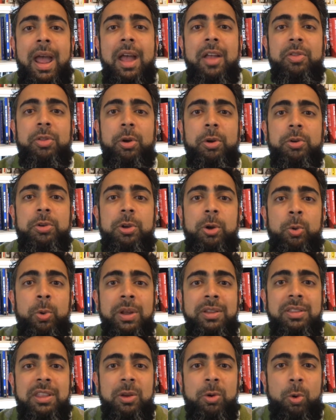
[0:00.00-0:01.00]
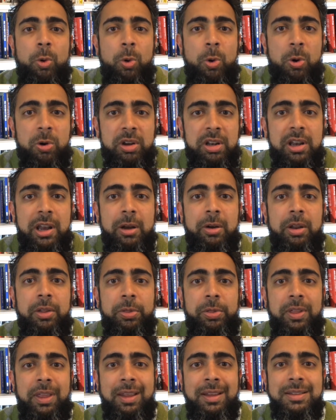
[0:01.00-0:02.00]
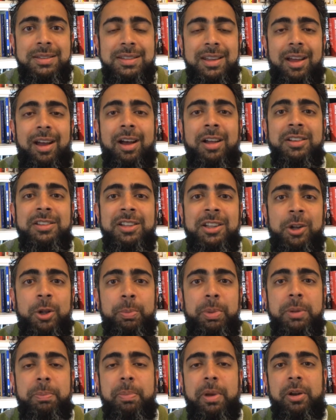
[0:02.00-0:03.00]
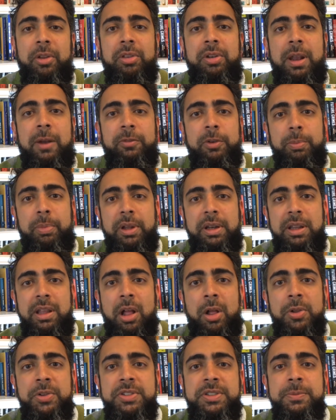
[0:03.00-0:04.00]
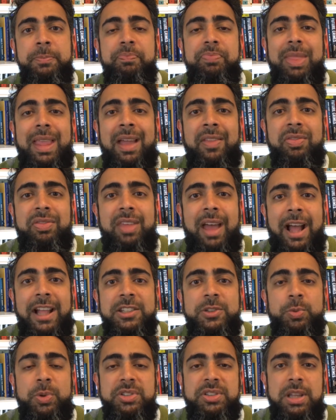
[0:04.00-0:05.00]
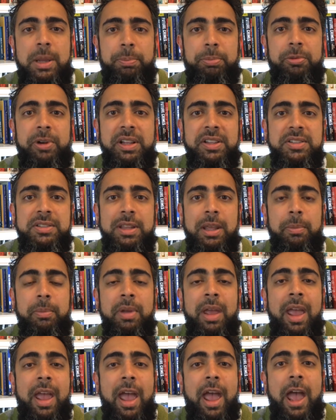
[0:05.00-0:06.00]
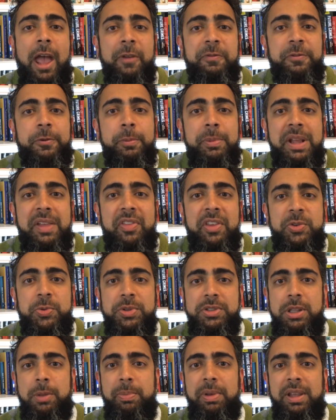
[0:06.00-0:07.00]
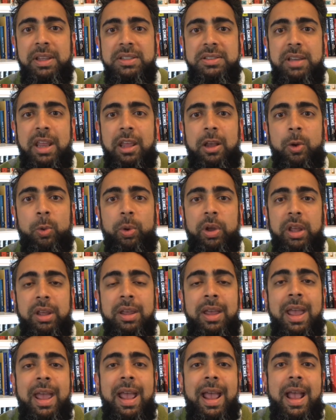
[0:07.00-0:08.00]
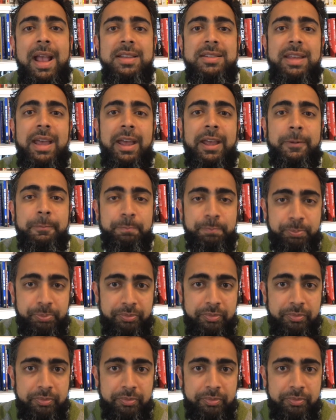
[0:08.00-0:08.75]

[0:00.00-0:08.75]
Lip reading: They're doing the ordinary things a little bit better than everybody else, and that's what separates them. And for me, this was the biggest takeaway, is that